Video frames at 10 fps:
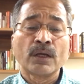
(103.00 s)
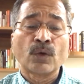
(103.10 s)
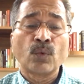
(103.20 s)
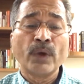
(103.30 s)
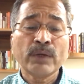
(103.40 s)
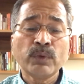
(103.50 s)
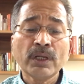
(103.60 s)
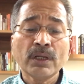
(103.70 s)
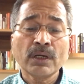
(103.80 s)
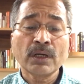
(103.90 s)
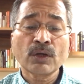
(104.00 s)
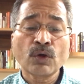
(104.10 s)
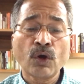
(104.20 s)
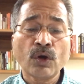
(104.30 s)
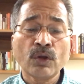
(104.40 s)
When will a
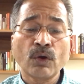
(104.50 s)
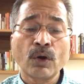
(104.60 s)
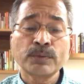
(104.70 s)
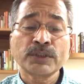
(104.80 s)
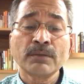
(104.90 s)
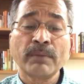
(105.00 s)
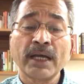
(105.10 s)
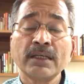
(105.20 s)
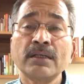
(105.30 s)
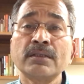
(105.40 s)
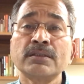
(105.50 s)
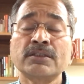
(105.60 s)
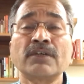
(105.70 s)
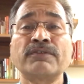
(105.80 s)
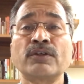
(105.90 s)
call option buyer
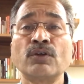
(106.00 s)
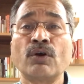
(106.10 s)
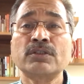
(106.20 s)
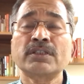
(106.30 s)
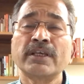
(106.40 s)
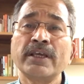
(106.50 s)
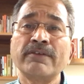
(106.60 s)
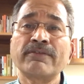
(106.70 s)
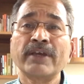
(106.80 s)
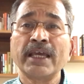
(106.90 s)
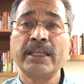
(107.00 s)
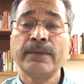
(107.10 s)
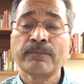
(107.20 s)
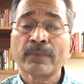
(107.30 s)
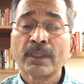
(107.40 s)
suffer loss, if
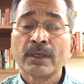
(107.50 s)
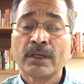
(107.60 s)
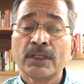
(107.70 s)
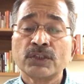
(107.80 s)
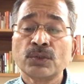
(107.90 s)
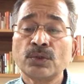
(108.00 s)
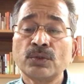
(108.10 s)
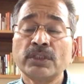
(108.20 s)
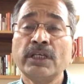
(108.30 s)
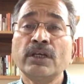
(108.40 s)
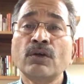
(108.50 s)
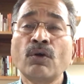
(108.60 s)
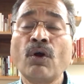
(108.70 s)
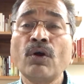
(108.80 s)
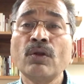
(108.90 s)
any? So the
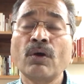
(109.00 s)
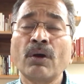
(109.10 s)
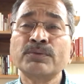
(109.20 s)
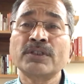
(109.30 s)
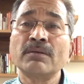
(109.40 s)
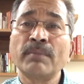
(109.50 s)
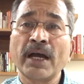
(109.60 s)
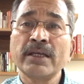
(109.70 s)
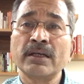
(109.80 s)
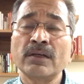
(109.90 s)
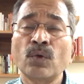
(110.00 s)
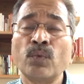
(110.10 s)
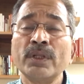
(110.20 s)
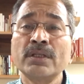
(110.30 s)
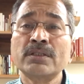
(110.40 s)
call option buyer
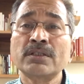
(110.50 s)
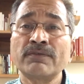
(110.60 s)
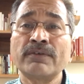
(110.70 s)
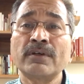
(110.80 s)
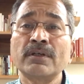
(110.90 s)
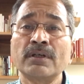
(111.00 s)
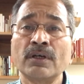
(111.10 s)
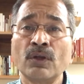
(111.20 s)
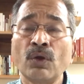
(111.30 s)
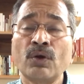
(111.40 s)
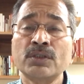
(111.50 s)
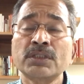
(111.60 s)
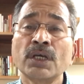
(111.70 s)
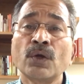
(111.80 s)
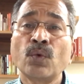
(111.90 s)
will suffer a loss
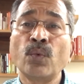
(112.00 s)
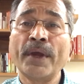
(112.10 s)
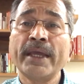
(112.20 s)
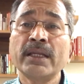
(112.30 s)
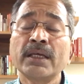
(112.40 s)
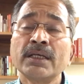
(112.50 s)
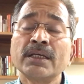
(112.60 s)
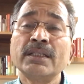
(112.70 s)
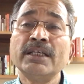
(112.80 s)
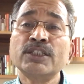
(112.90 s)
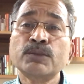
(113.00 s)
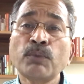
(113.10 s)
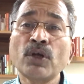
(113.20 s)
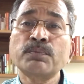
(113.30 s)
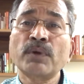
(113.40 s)
when the
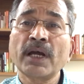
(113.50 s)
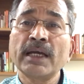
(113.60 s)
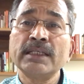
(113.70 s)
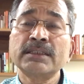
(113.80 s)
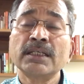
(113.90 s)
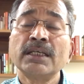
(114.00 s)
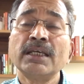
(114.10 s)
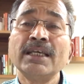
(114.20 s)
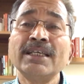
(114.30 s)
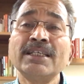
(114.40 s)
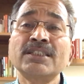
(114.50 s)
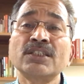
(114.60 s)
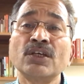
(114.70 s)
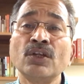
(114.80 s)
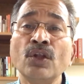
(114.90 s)
spot price is
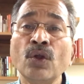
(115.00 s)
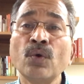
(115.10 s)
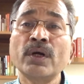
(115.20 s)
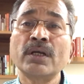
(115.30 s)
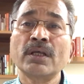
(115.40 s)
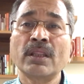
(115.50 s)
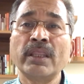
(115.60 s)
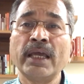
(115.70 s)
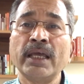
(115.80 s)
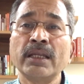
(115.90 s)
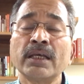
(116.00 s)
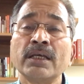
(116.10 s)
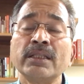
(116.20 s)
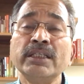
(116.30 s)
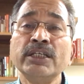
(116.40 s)
lower than
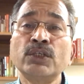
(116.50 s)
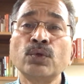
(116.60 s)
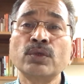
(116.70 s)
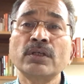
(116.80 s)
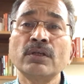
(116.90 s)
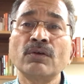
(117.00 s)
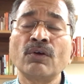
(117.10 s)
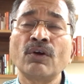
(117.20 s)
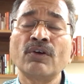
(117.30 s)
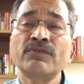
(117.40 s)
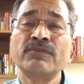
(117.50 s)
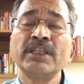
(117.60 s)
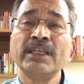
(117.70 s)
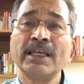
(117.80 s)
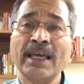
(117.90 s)
the total of
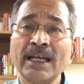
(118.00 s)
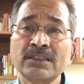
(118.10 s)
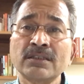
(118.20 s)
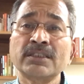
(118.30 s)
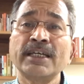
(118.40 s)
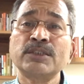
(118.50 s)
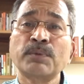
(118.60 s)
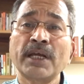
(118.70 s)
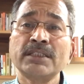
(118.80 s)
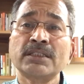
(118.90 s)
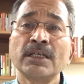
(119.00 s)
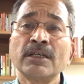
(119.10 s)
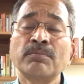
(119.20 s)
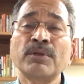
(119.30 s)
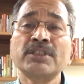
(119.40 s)
the exercise price
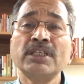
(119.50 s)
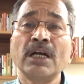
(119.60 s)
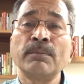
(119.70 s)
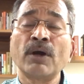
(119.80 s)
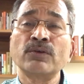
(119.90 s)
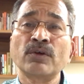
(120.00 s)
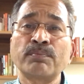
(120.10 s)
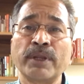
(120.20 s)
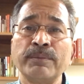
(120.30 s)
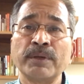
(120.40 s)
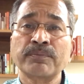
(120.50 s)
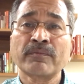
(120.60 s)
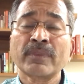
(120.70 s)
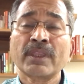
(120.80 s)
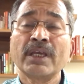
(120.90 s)
plus the amount of premium.
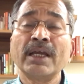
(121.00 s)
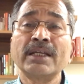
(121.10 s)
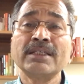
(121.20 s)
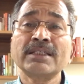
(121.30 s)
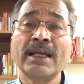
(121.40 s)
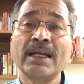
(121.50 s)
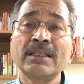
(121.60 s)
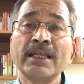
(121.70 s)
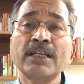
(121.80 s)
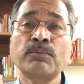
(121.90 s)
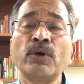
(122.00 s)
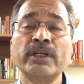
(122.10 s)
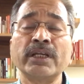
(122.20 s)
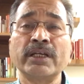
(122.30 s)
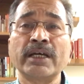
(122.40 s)
It is at that point in